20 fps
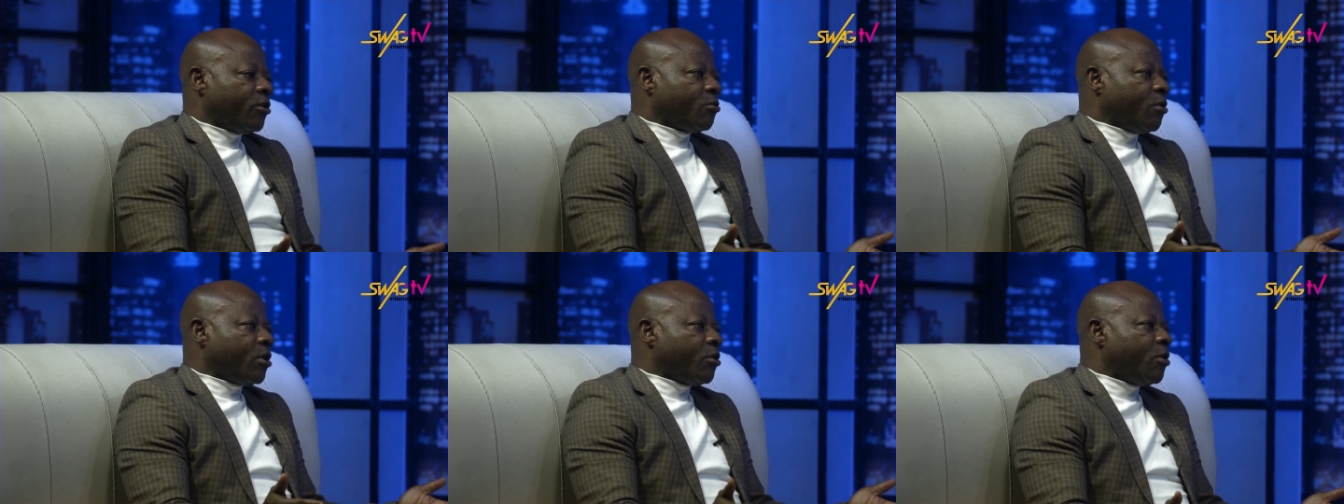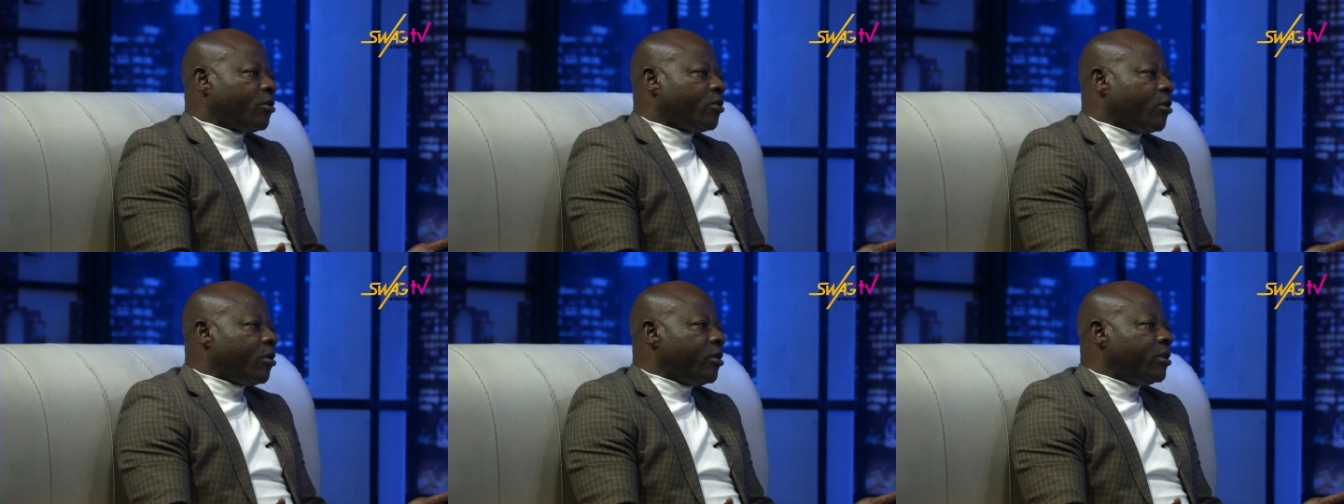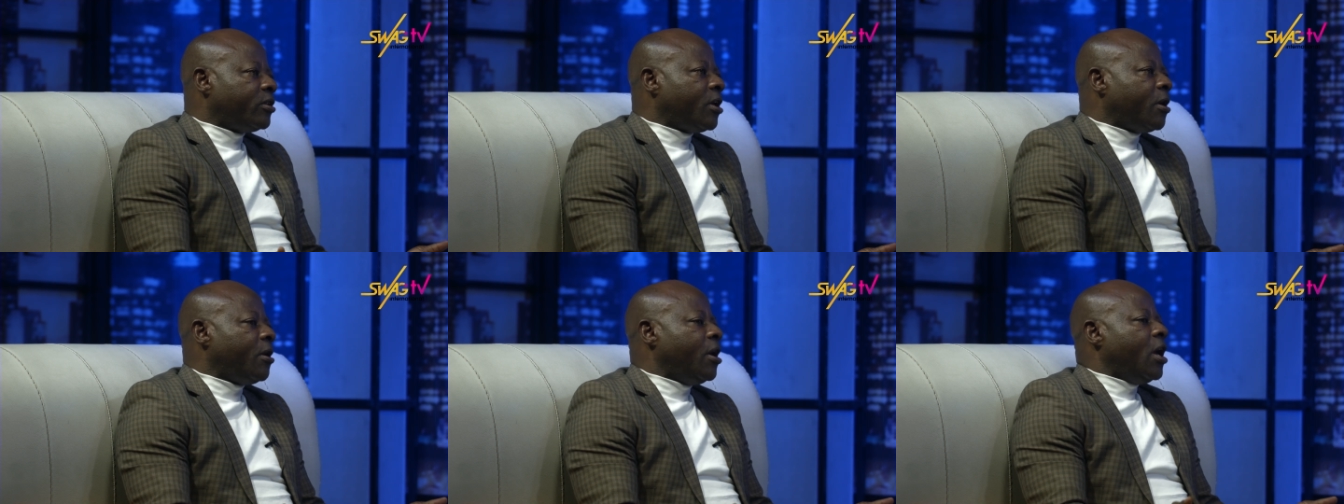Smoking was not
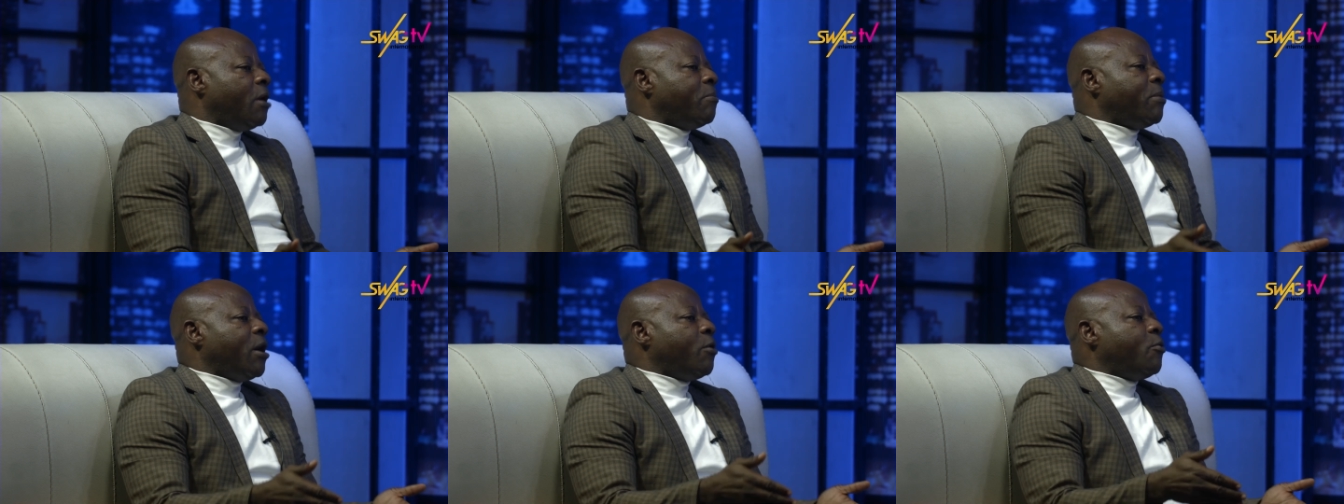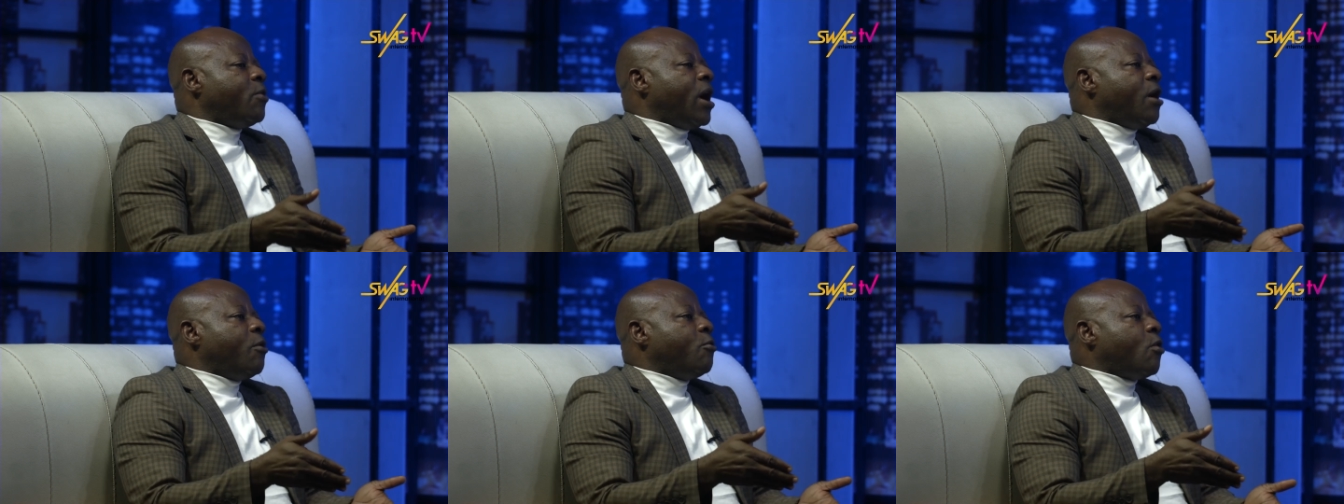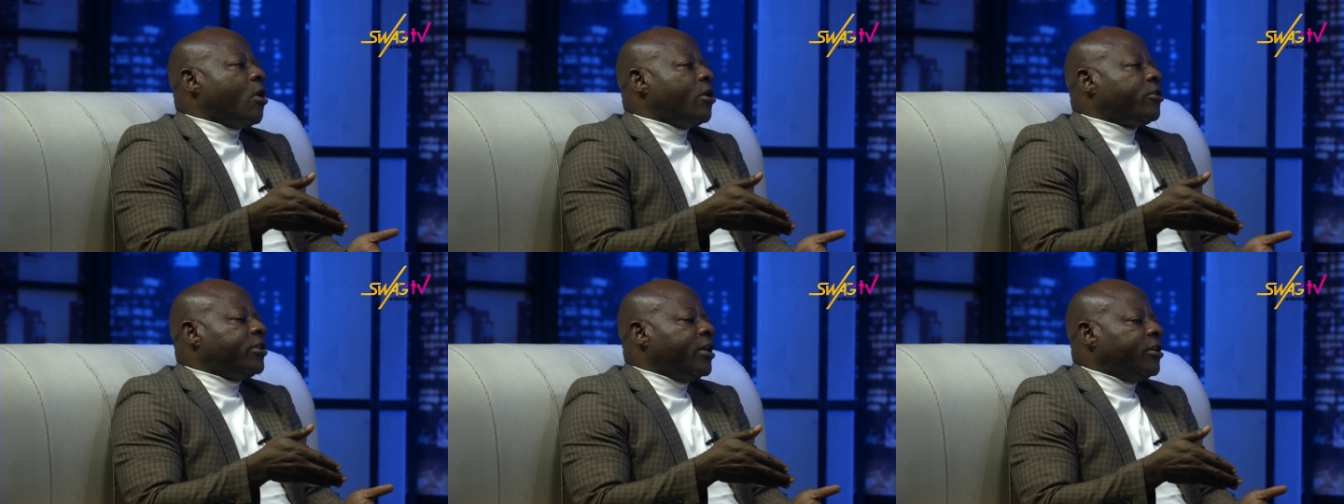written." But where
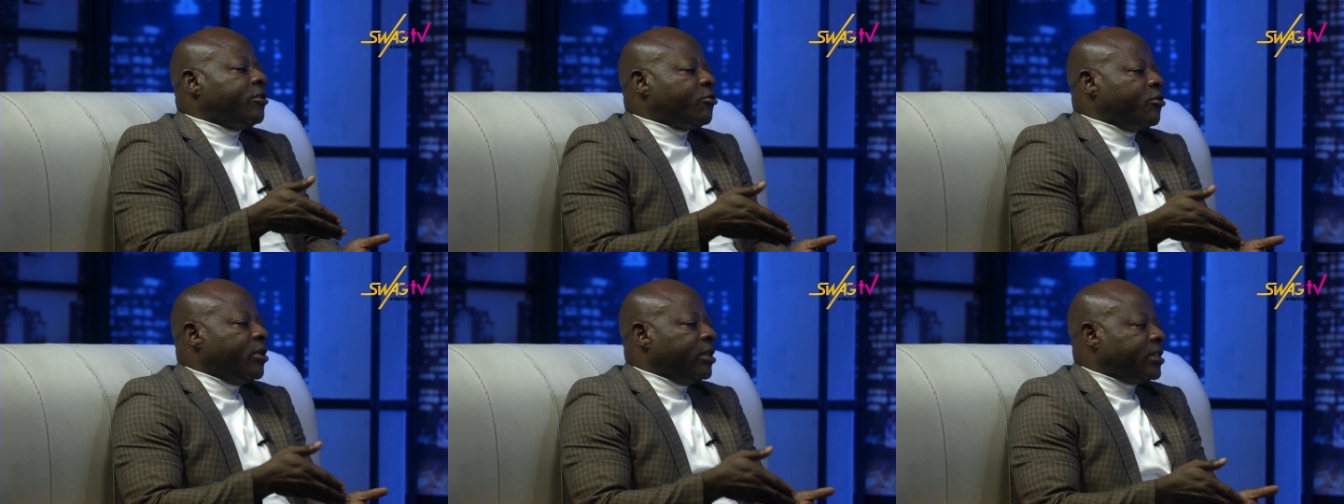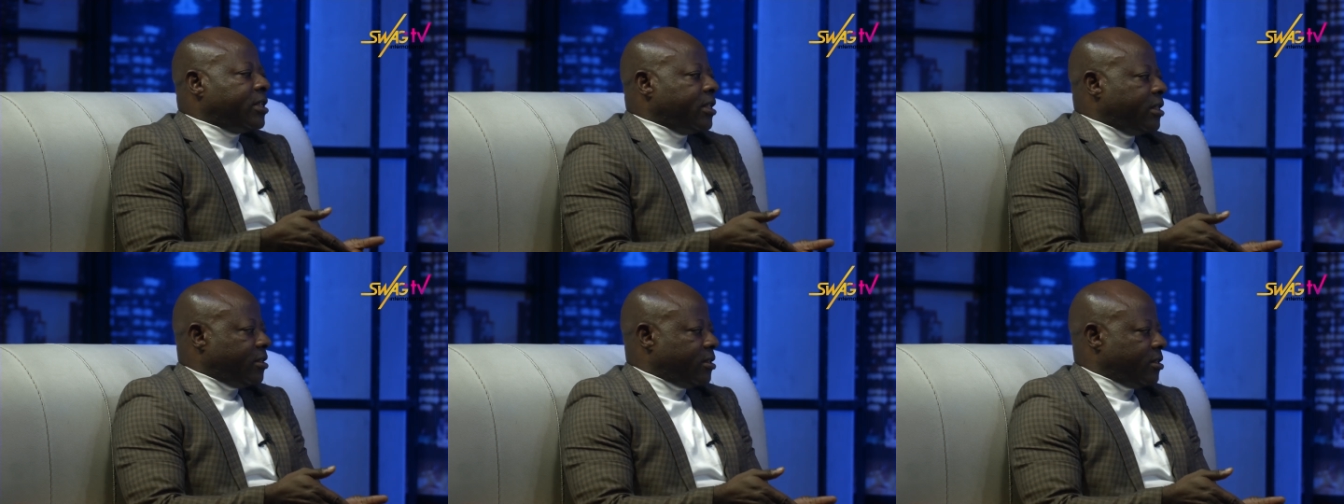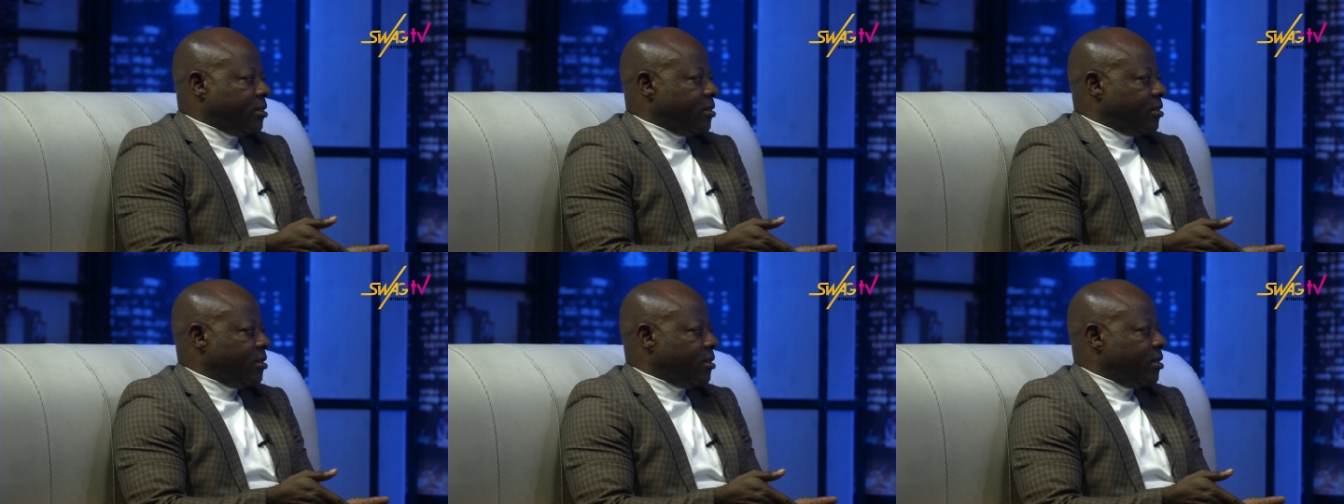was it written
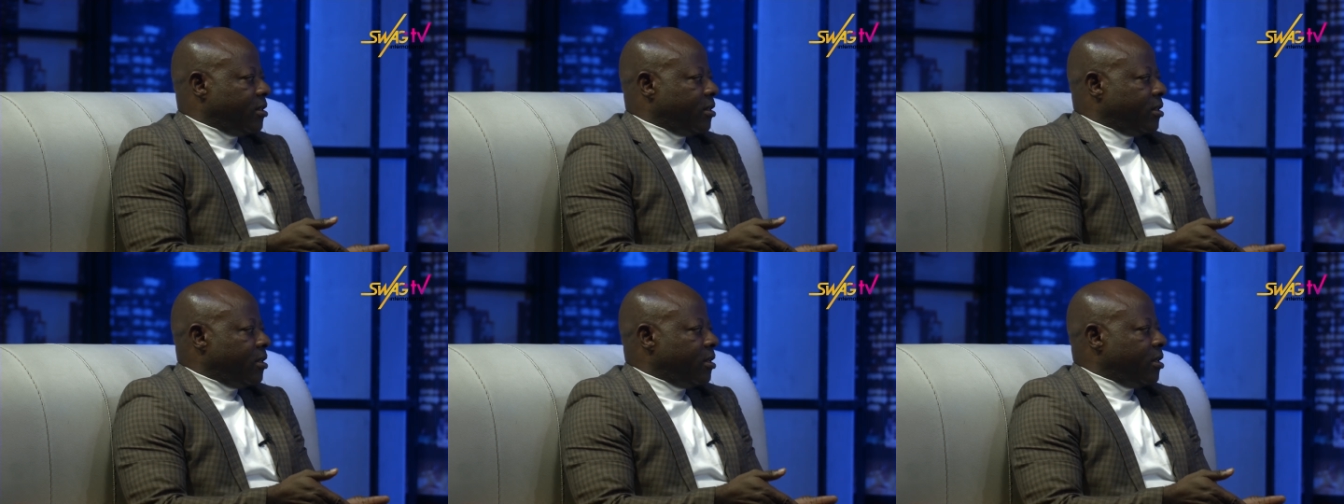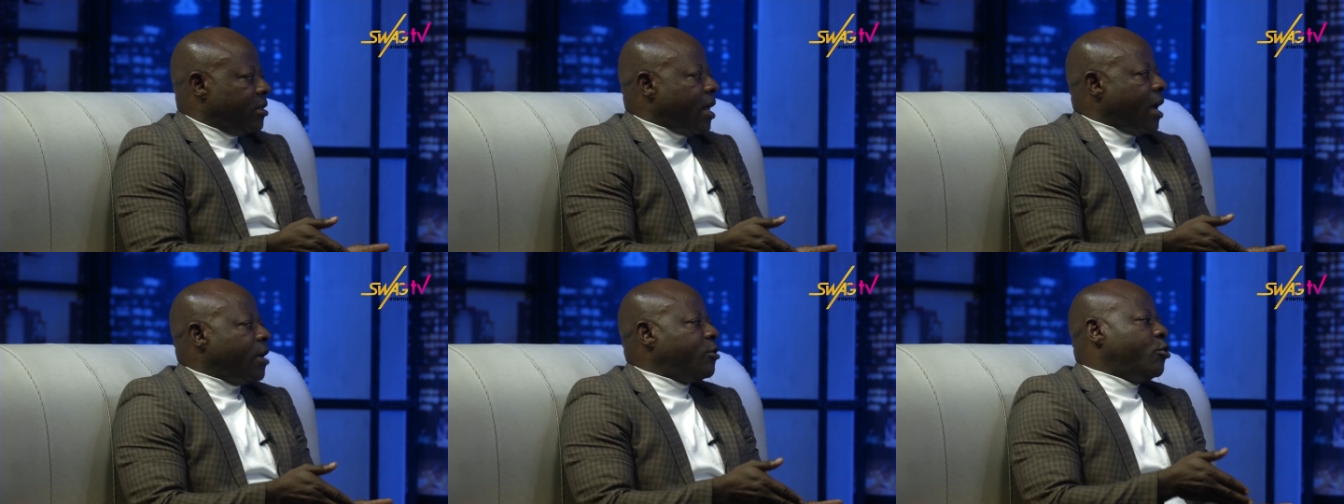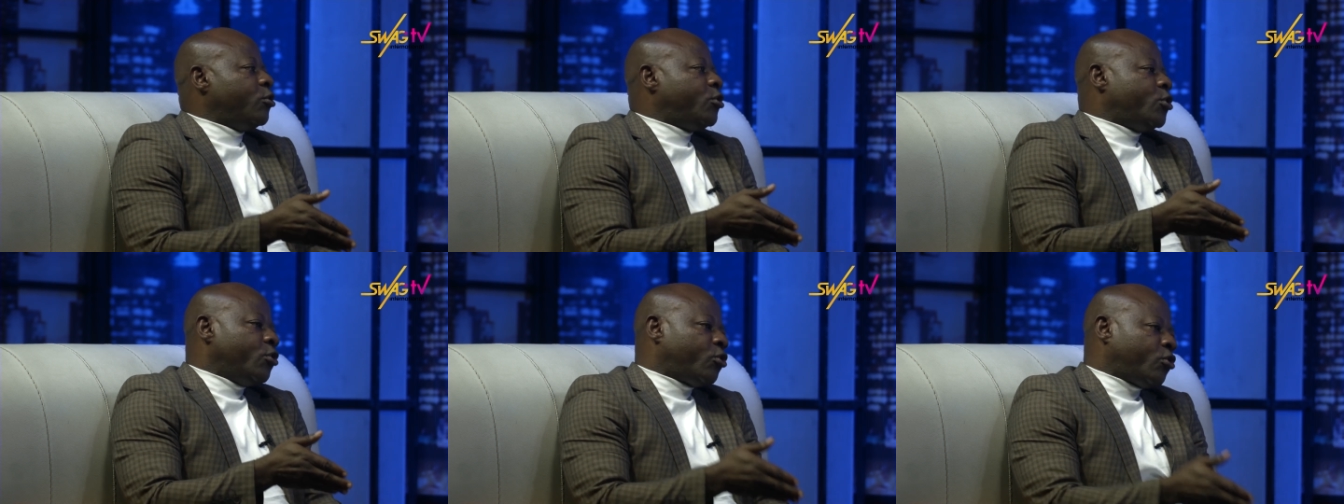that
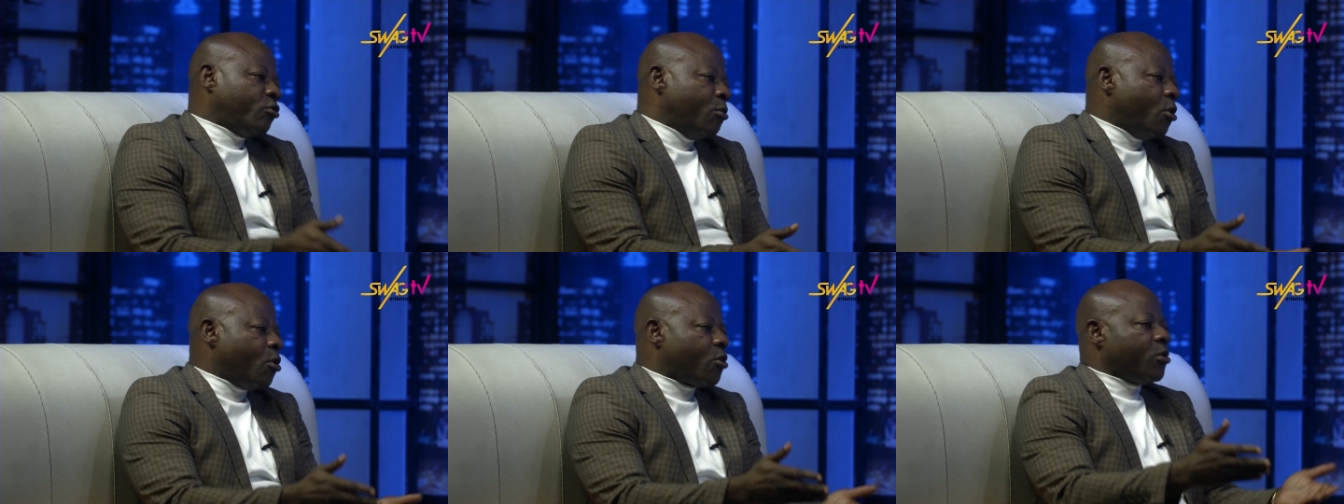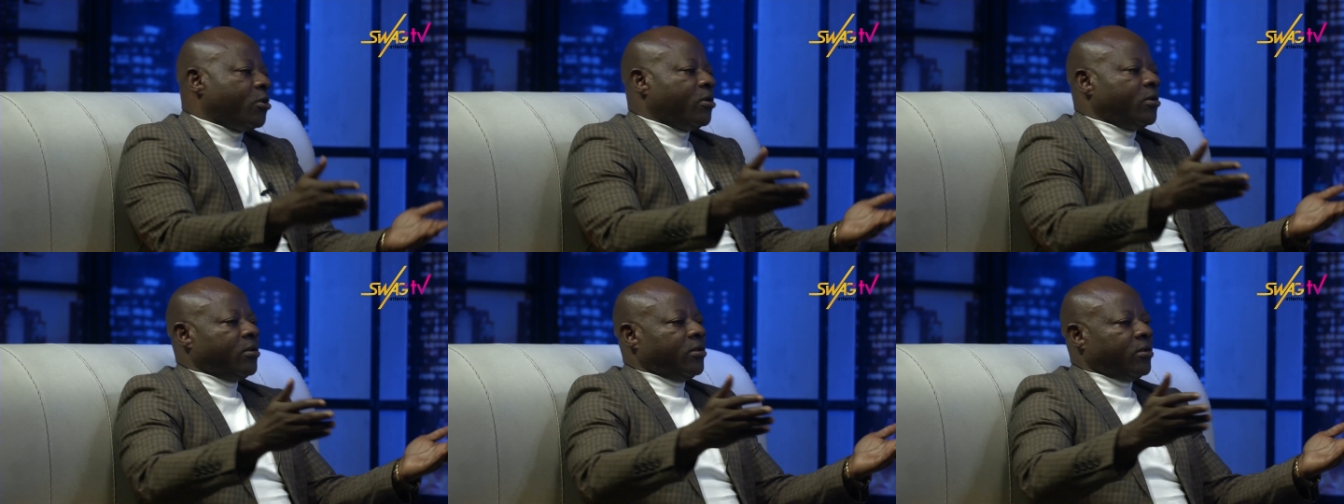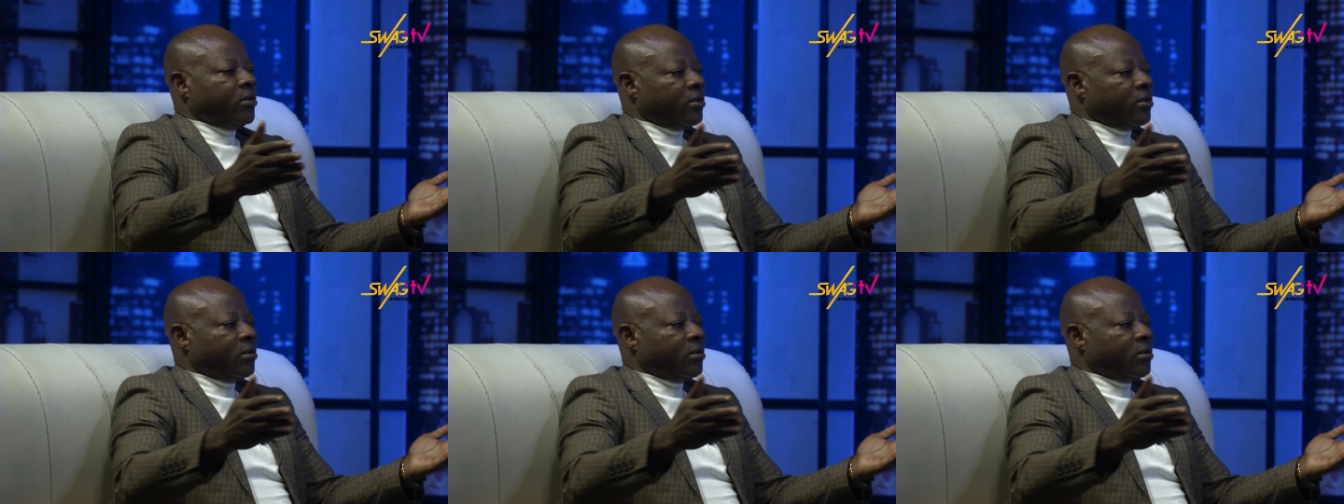you should smoke?